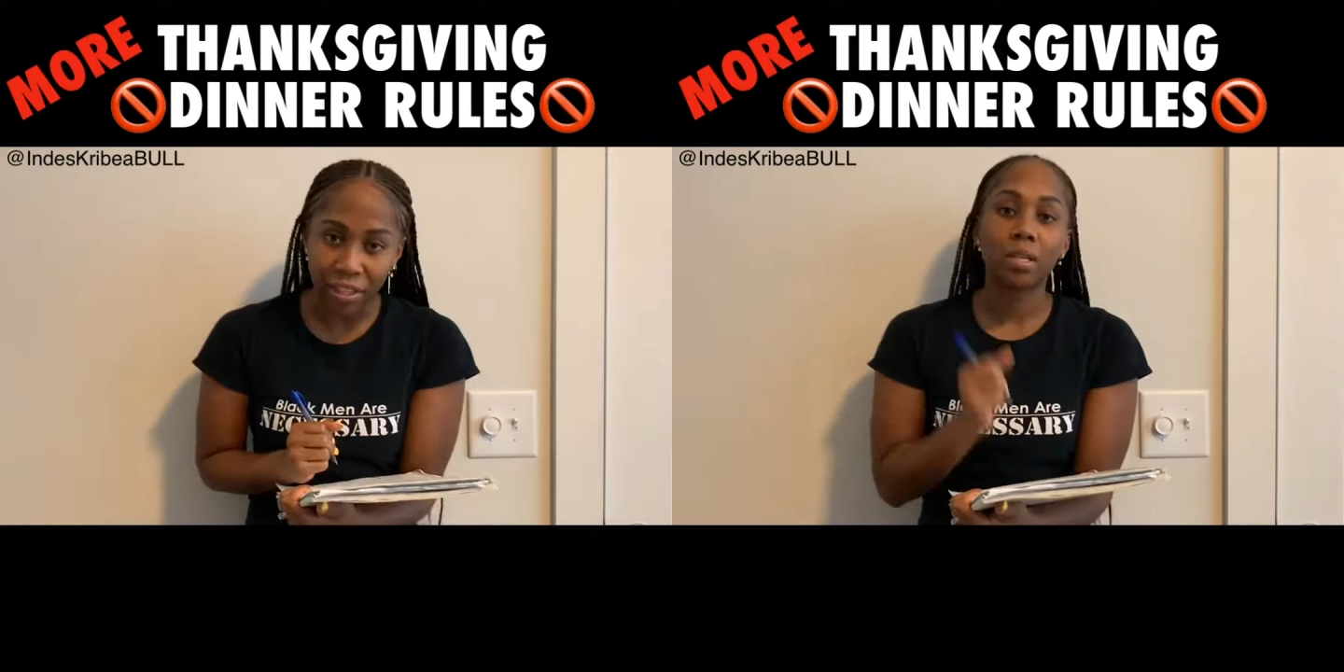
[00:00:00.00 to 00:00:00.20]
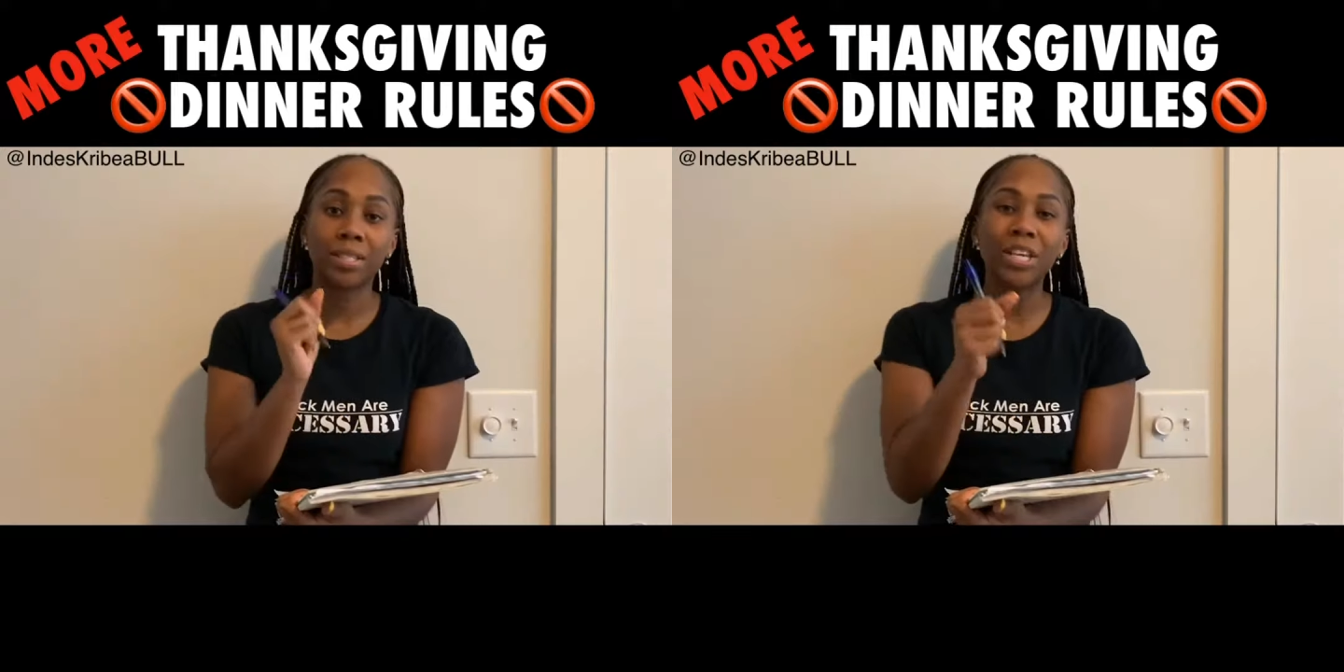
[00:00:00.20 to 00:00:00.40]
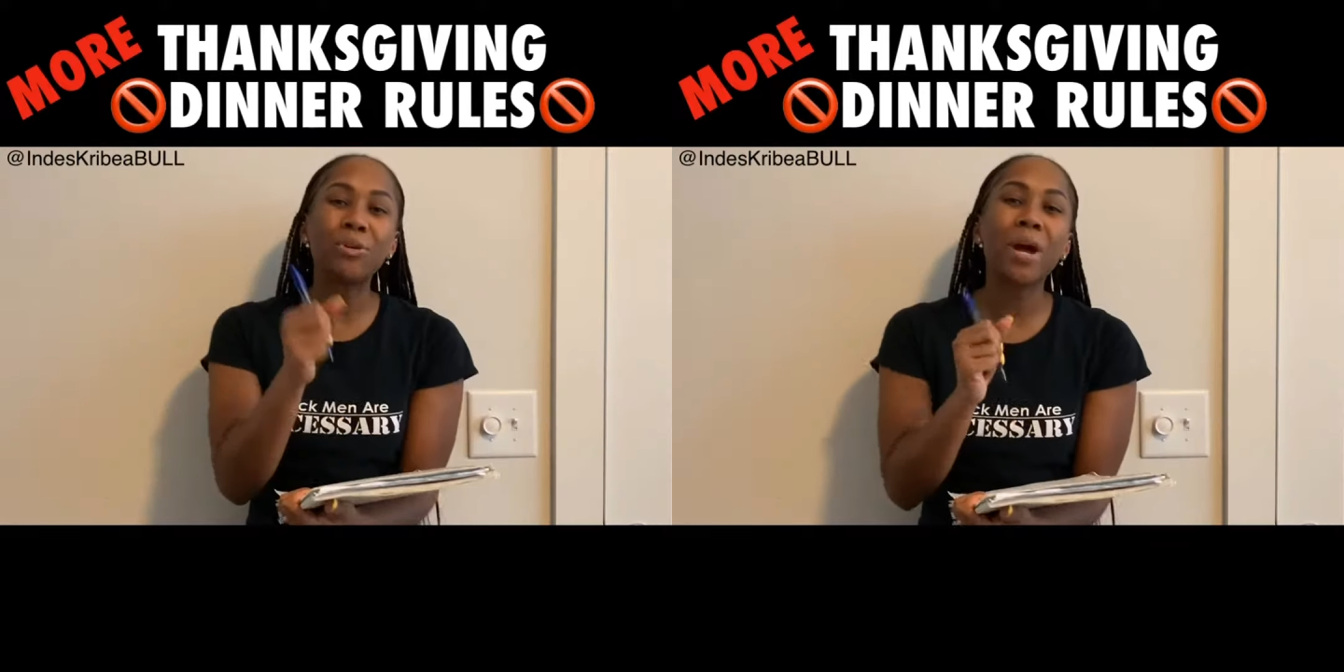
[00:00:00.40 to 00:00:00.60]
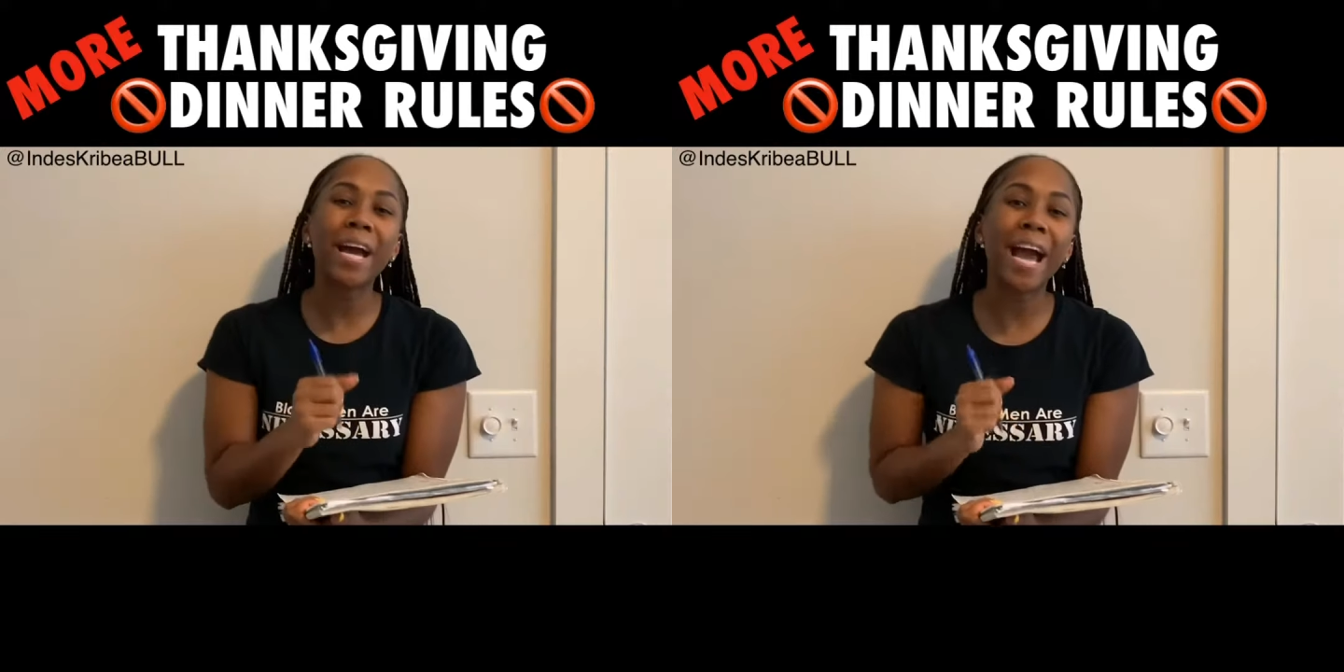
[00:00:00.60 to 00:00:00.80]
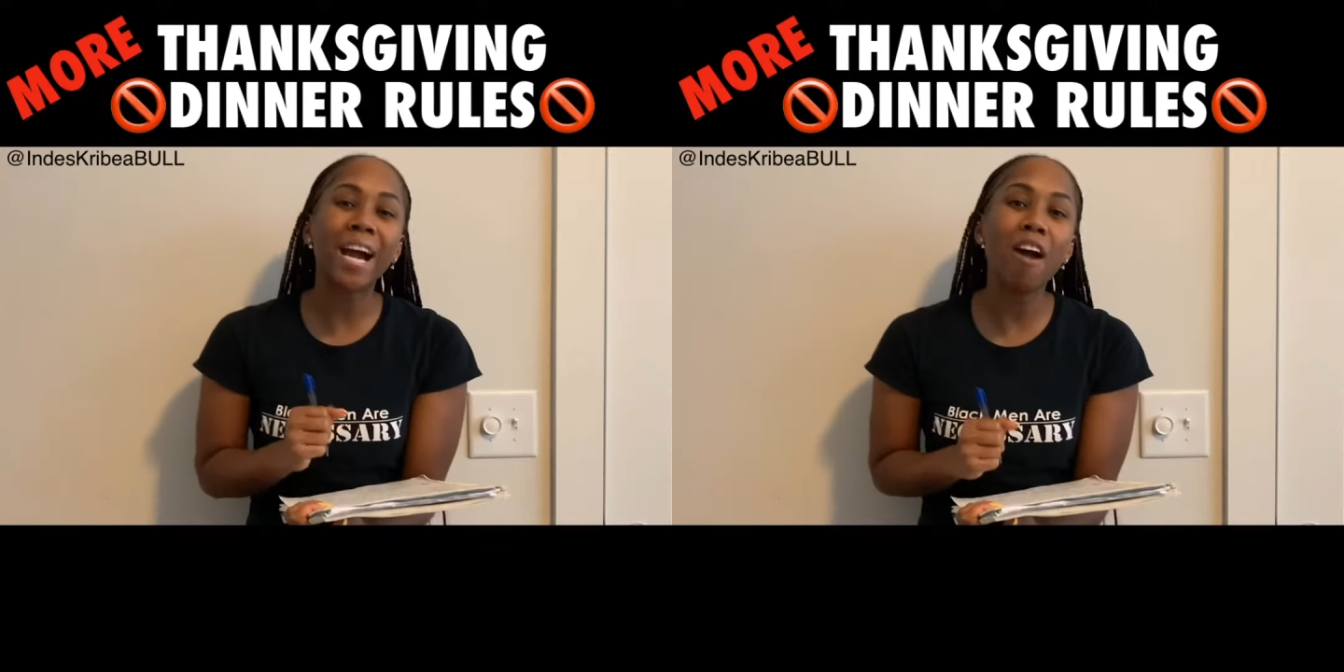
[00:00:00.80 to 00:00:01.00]
See, you don't
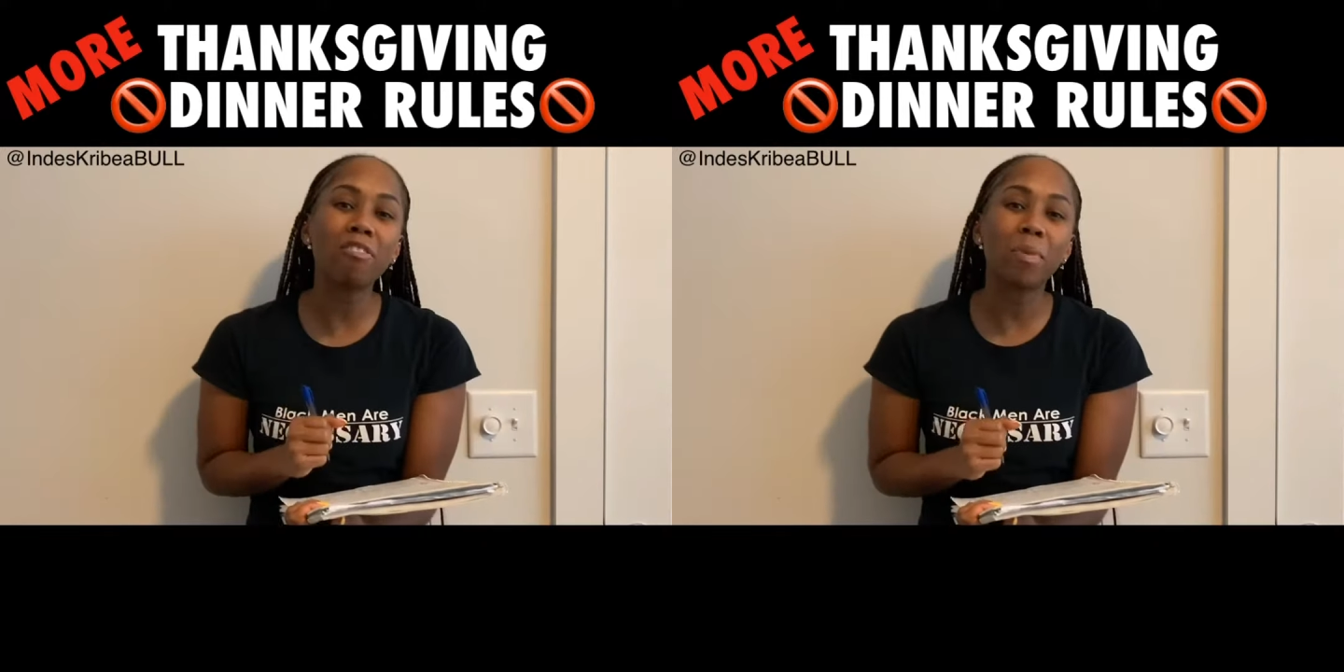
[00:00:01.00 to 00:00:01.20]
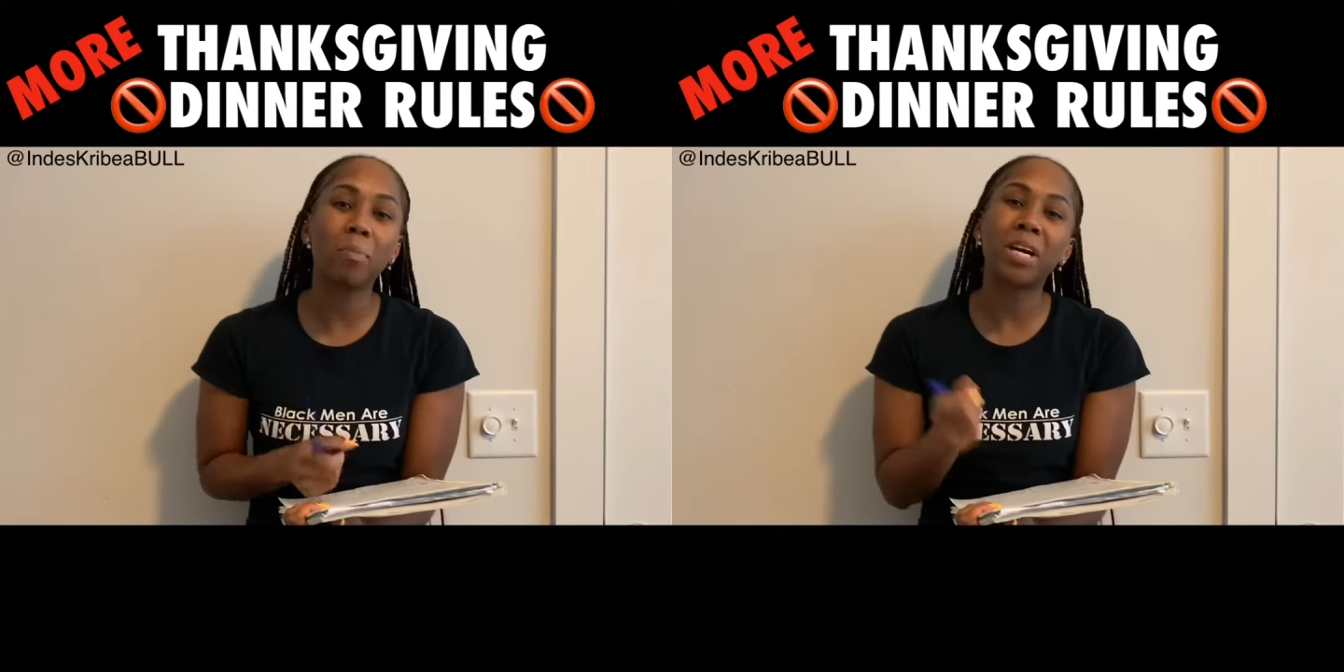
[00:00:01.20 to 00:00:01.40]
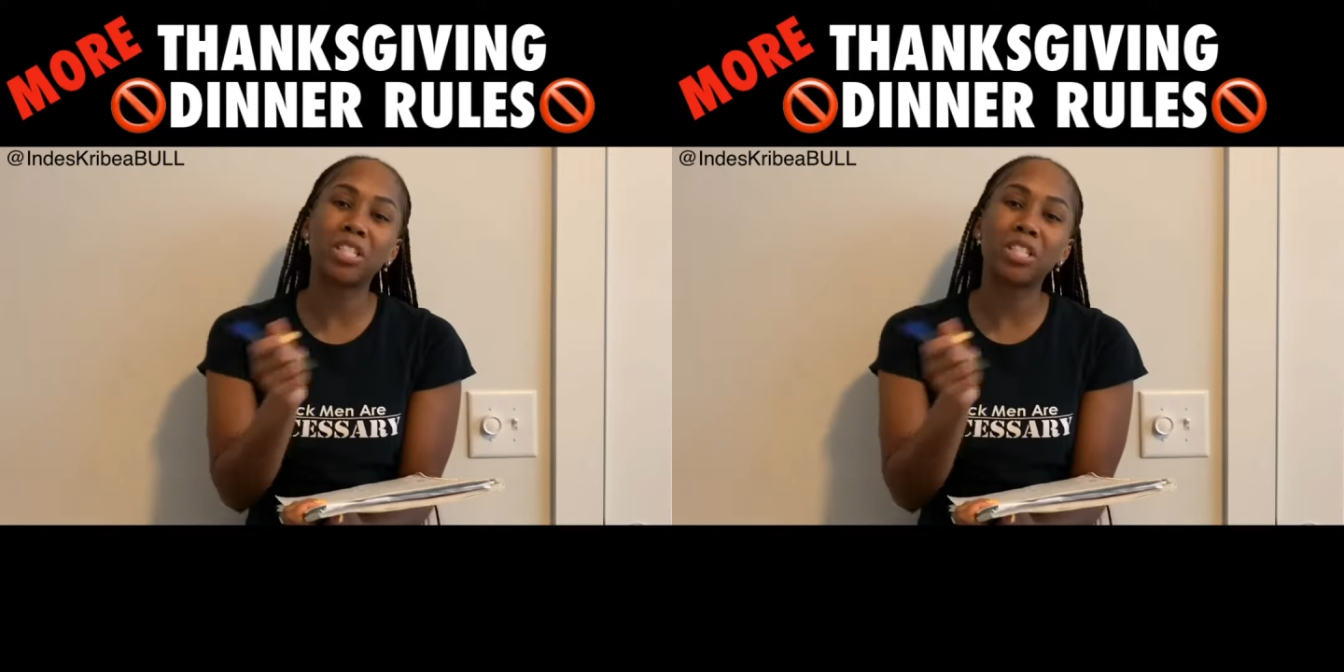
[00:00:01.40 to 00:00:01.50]
got comfortable because